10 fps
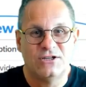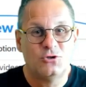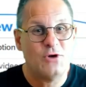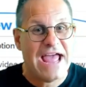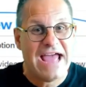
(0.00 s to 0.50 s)

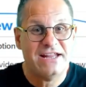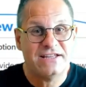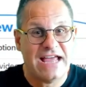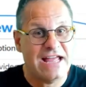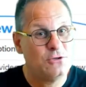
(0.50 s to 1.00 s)
to
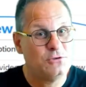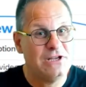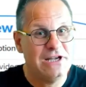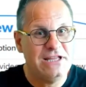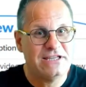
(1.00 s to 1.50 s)
edit and to
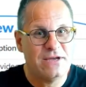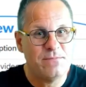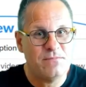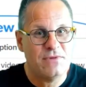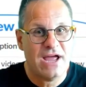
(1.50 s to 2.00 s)
delete
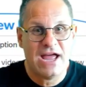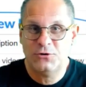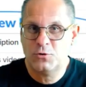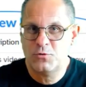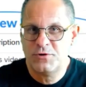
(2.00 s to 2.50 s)
them, and to
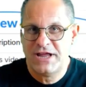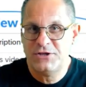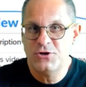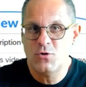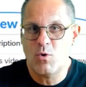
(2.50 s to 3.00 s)
create
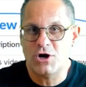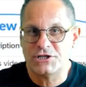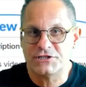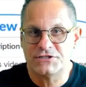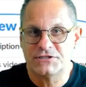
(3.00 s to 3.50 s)
new
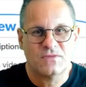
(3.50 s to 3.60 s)
ones.